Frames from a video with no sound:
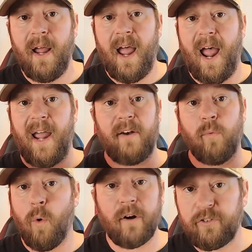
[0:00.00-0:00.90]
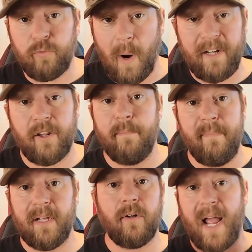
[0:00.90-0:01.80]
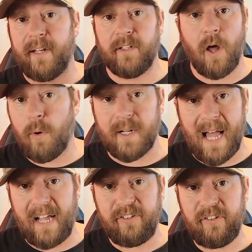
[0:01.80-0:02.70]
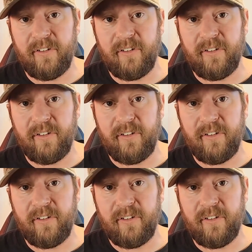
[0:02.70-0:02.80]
and worked its way to the middle and lower classes?